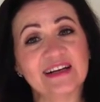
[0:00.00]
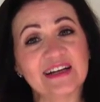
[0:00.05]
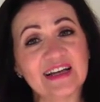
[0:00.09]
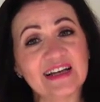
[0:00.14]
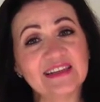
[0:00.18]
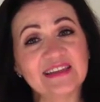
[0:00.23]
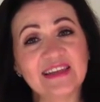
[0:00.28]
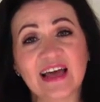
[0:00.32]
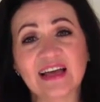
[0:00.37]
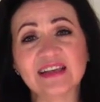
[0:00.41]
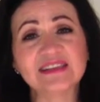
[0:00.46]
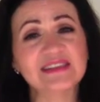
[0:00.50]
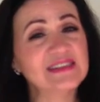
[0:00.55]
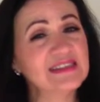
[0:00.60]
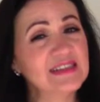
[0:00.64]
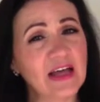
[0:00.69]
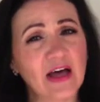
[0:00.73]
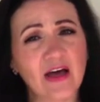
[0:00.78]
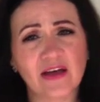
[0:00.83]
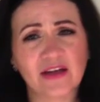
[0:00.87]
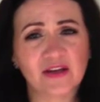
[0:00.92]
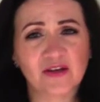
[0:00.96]
And that's
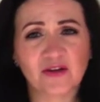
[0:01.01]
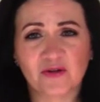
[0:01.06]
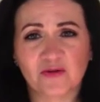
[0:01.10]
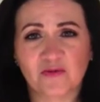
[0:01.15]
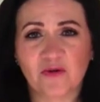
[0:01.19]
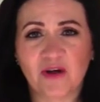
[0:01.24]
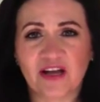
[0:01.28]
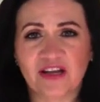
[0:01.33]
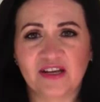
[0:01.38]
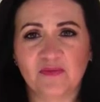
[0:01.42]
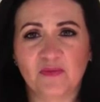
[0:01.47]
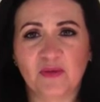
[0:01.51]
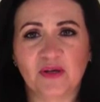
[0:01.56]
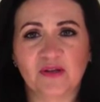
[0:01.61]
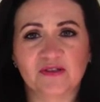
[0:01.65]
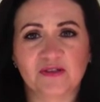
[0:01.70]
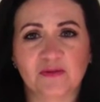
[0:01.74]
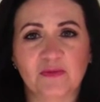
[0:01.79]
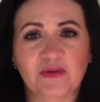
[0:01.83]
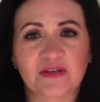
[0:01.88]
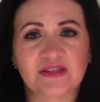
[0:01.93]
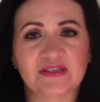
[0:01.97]
not a good way to
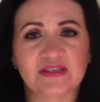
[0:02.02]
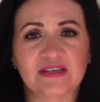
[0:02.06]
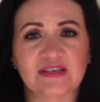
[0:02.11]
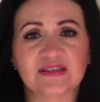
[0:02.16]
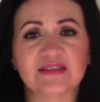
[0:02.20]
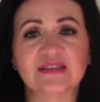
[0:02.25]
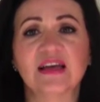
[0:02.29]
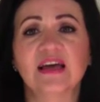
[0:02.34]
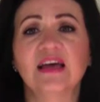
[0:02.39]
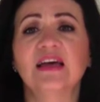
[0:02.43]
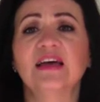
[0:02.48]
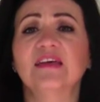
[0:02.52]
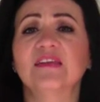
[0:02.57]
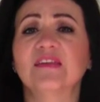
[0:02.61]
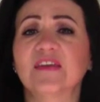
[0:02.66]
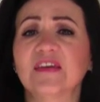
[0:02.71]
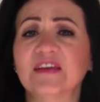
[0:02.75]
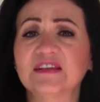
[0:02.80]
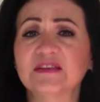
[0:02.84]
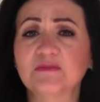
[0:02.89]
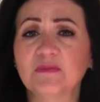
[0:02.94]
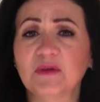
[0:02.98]
build a business.
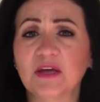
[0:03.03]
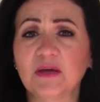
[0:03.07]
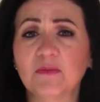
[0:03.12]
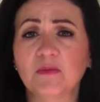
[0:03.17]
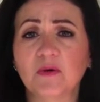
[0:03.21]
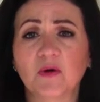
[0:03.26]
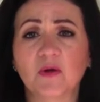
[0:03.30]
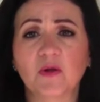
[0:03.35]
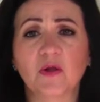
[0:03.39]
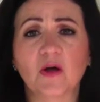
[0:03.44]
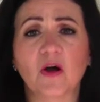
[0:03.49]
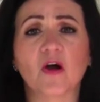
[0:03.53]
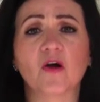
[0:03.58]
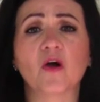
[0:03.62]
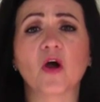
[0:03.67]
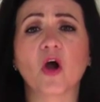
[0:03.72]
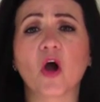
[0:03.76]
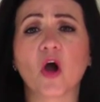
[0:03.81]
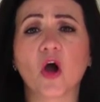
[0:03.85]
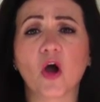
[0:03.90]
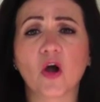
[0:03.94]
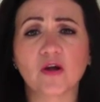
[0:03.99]
These people are
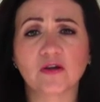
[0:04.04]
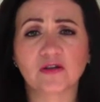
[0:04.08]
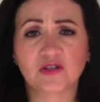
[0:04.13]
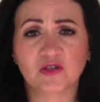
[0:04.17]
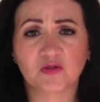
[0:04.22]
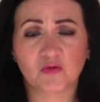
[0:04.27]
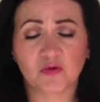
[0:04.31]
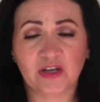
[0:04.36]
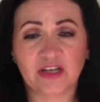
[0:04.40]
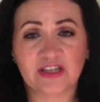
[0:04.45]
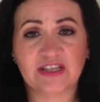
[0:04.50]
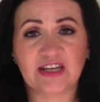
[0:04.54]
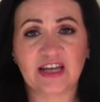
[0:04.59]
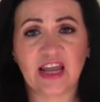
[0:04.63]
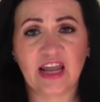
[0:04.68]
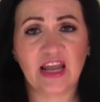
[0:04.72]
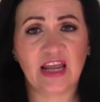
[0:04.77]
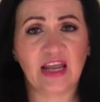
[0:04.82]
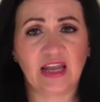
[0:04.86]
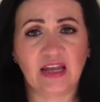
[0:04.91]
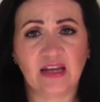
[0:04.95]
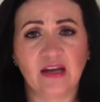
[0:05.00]
hard to
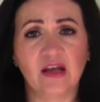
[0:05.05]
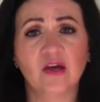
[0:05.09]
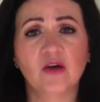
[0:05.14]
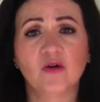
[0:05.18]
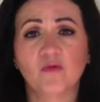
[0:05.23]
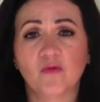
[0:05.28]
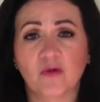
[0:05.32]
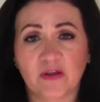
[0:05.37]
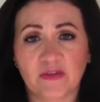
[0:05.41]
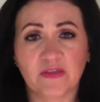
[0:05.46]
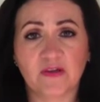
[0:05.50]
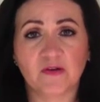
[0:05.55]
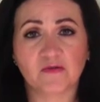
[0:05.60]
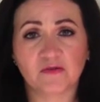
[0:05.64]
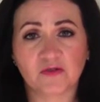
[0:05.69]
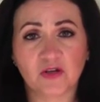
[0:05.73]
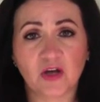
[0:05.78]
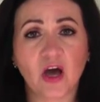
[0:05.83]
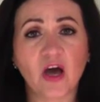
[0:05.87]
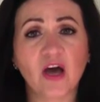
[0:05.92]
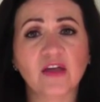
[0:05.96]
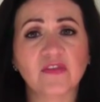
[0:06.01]
retain when they're
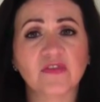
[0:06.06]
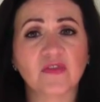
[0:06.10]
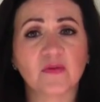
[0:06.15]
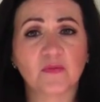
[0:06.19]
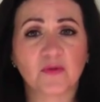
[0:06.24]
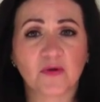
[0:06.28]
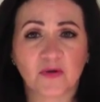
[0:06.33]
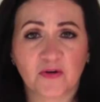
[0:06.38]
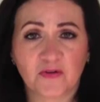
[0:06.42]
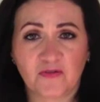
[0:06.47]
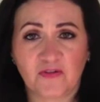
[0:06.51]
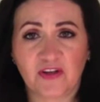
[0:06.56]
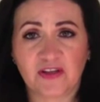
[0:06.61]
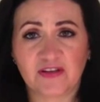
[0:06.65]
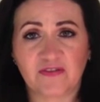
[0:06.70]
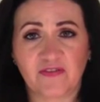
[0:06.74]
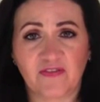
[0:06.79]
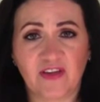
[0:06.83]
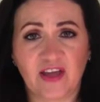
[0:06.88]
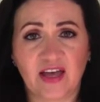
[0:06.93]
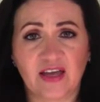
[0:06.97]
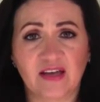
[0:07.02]
not the perfect
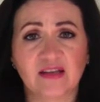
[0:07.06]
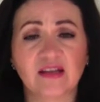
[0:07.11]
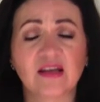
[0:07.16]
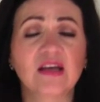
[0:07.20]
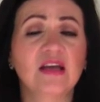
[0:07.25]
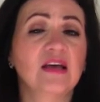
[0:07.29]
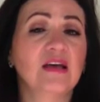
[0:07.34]
fit.